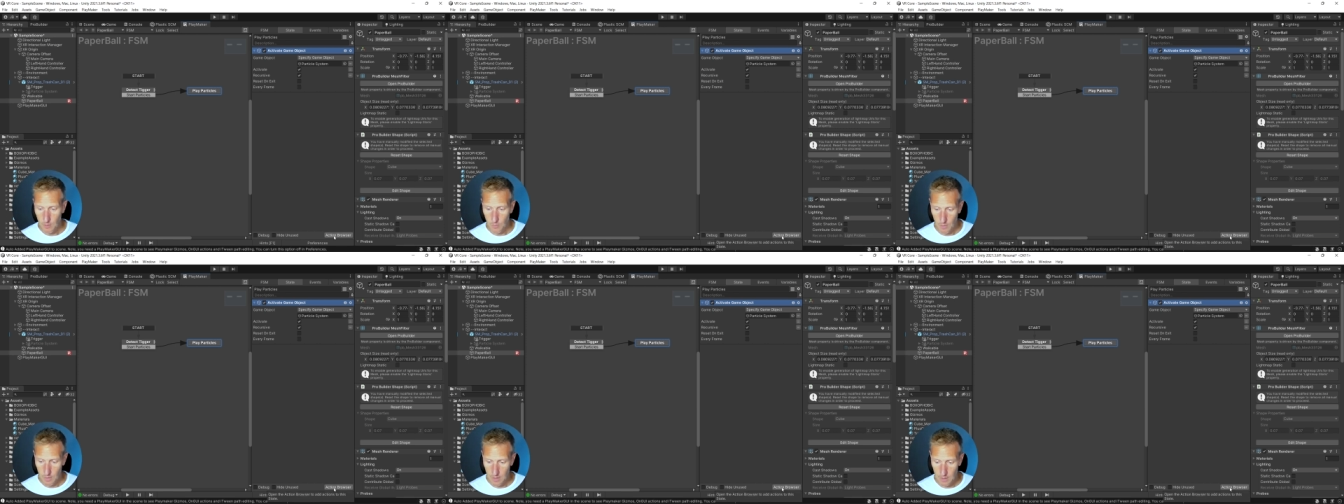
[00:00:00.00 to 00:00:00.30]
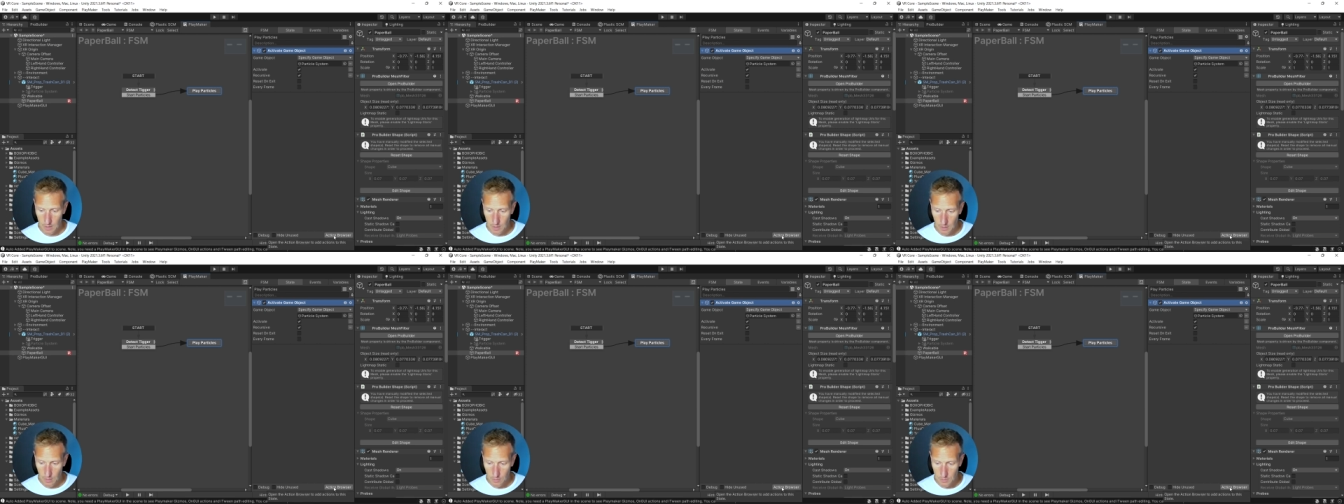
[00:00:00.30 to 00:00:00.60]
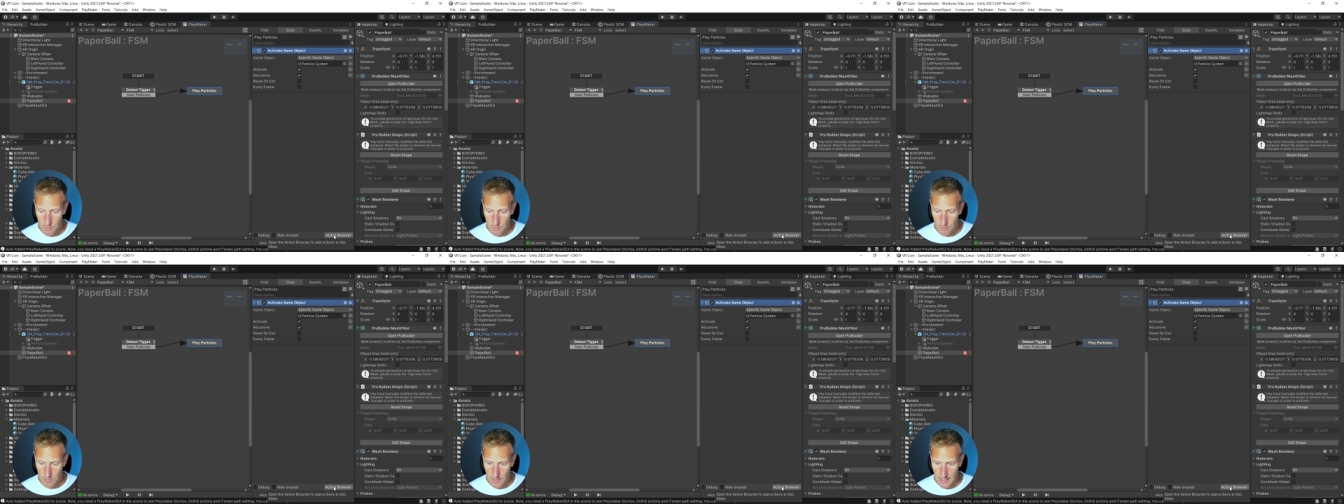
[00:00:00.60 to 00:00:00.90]
We're going to go
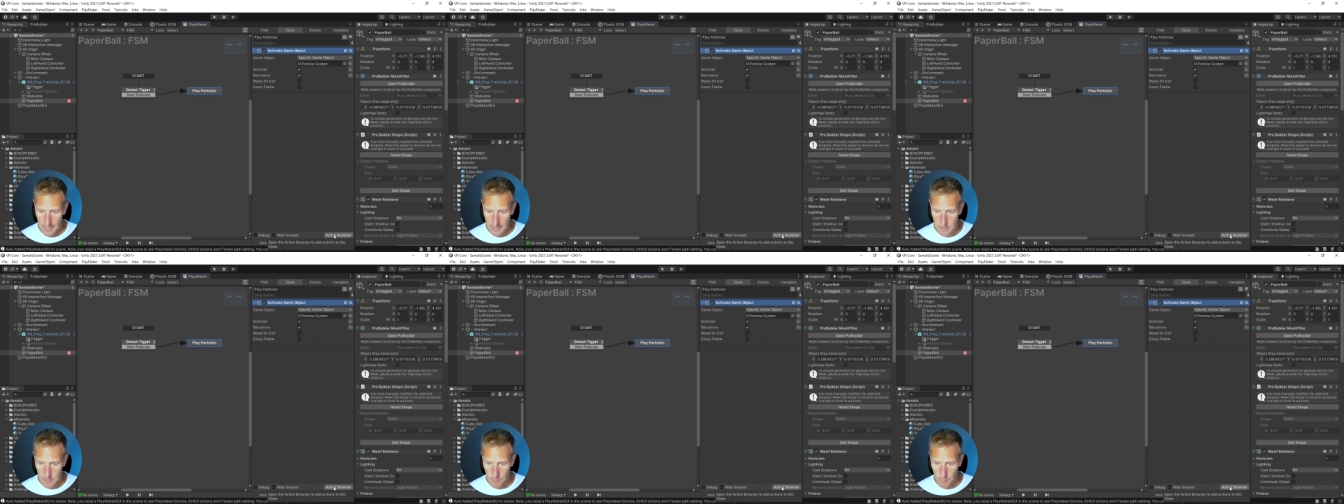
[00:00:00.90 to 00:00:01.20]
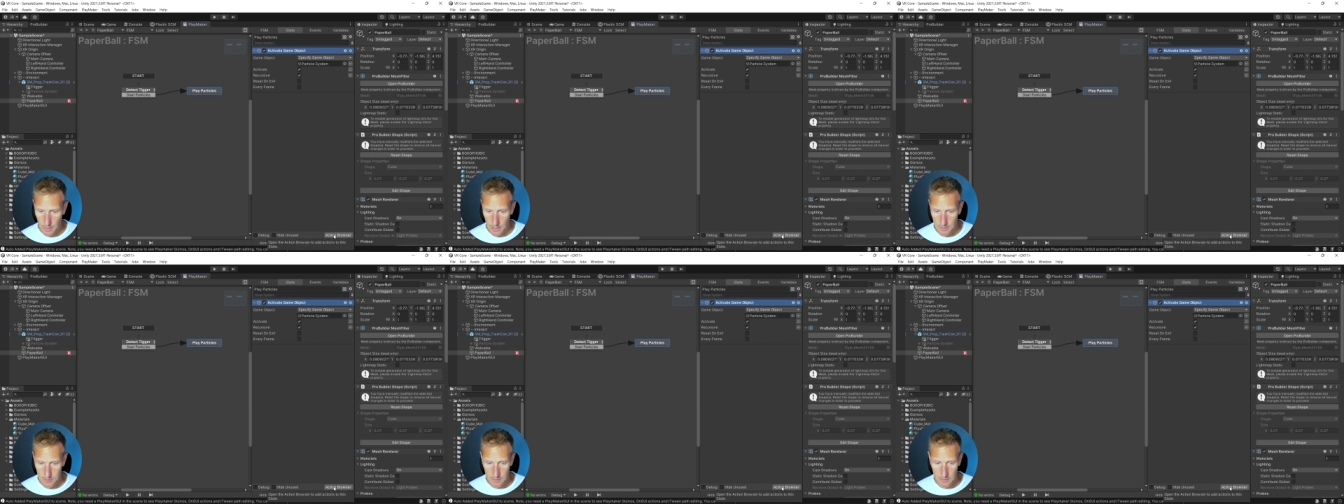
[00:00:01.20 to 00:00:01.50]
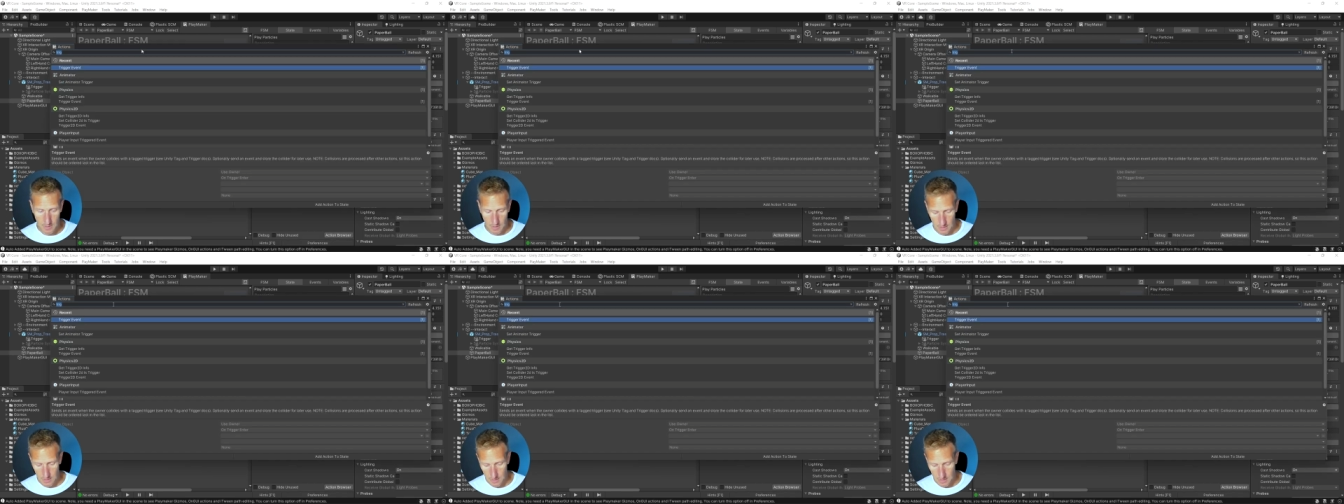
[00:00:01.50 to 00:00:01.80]
to action browser
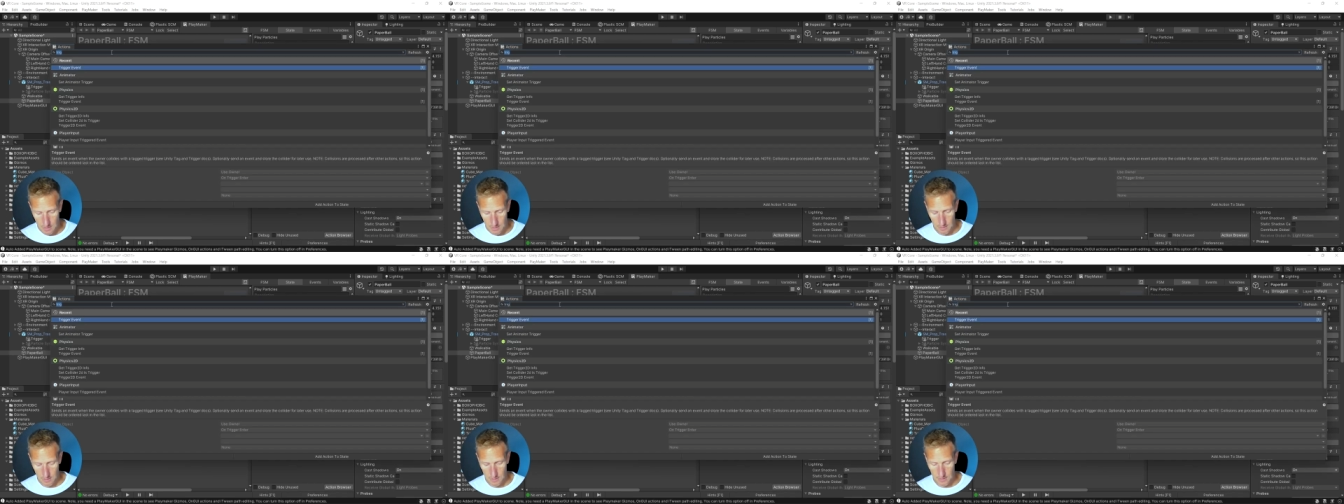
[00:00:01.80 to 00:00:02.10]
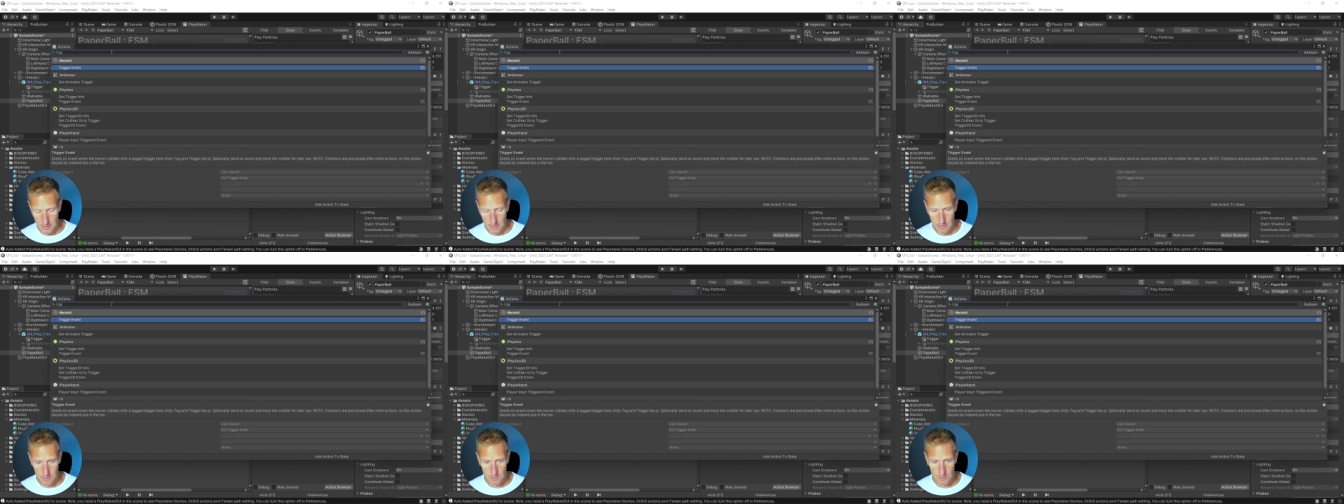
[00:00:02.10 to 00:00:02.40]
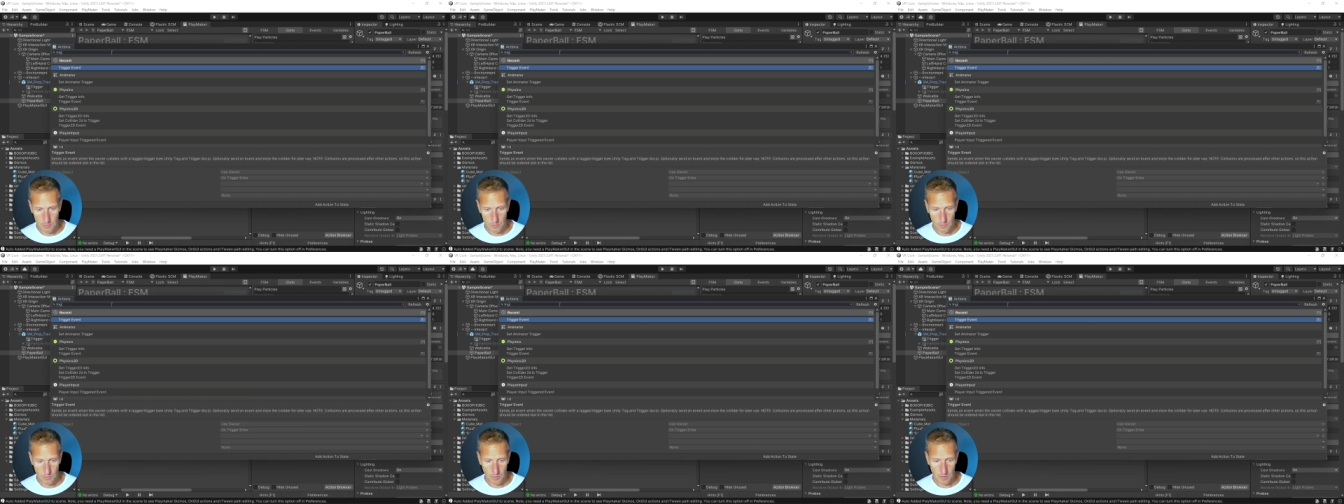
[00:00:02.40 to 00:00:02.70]
and then
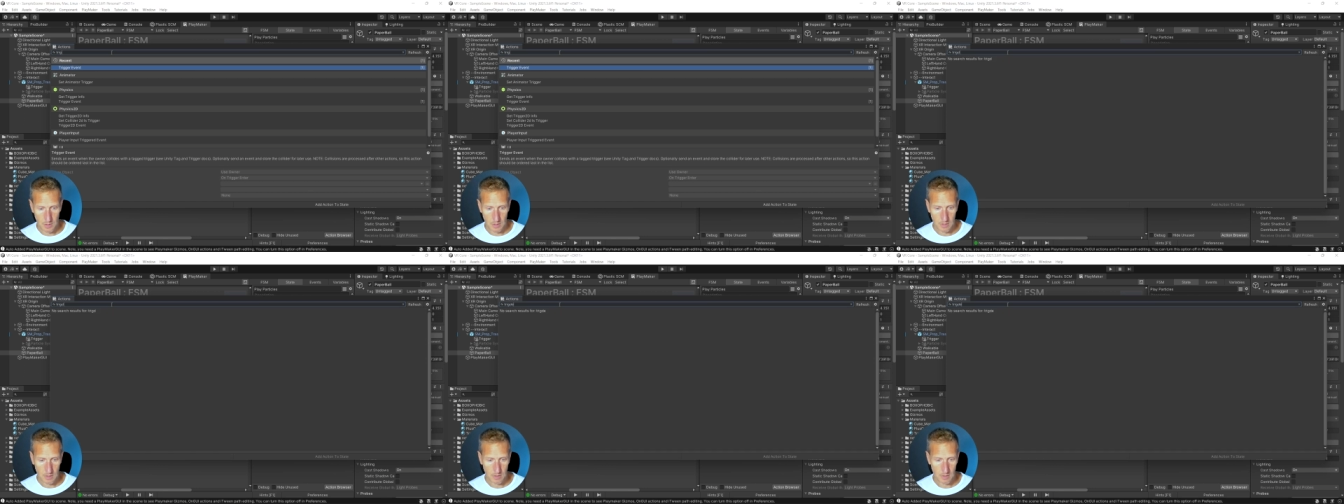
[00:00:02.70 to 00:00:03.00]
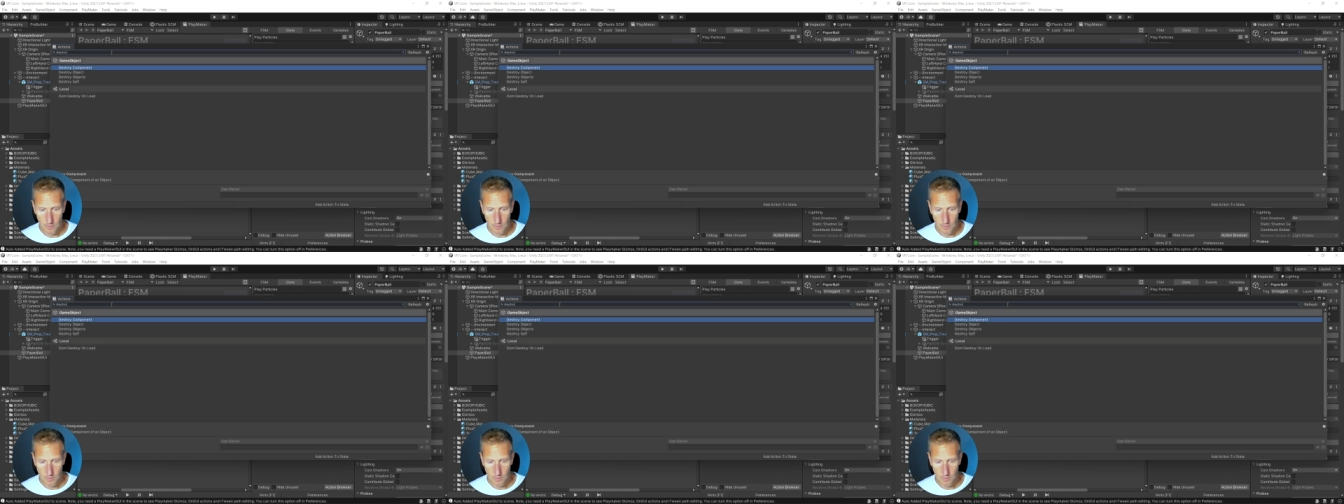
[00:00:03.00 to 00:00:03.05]
destroy.